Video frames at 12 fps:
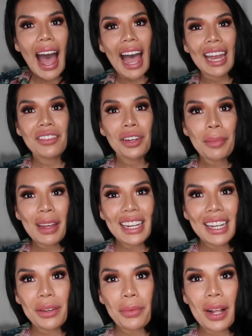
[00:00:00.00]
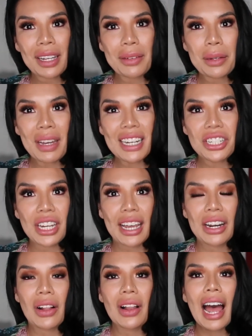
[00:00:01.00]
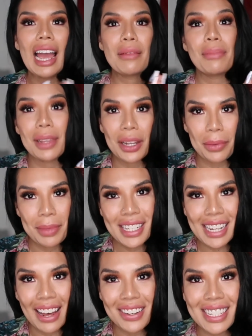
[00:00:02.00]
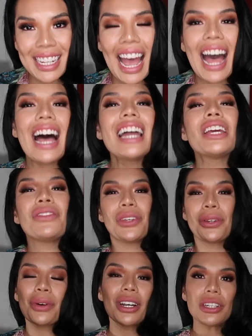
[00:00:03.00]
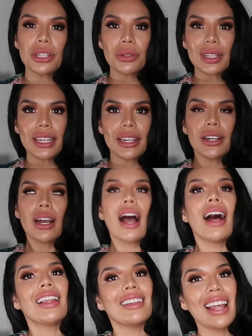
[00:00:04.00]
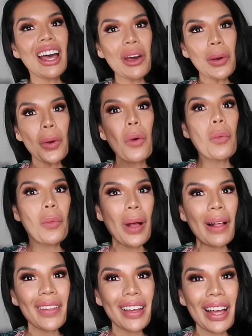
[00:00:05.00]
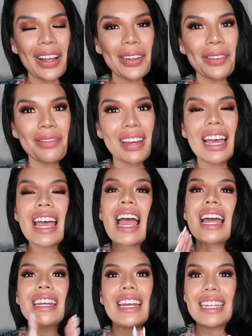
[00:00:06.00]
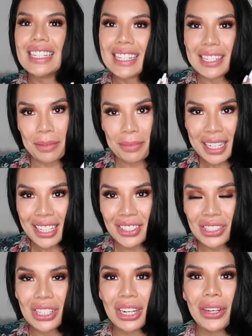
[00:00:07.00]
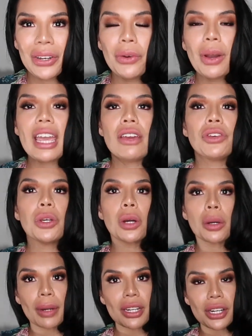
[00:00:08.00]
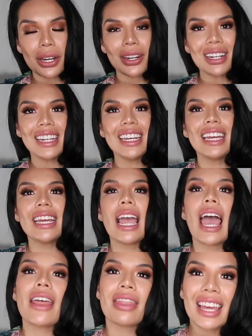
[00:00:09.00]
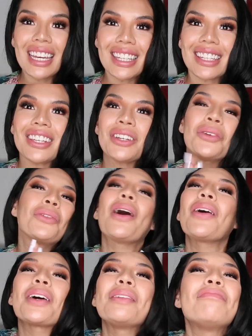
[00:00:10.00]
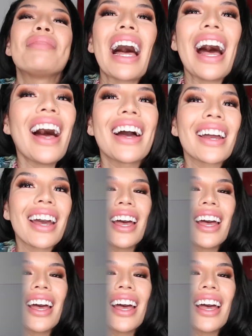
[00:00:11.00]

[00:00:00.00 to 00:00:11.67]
Hi everybody, welcome to my channel. I'm LittleMissHouseCat. If you are new here, hello, welcome, nice to meet you. If you are returning, thank you, welcome back.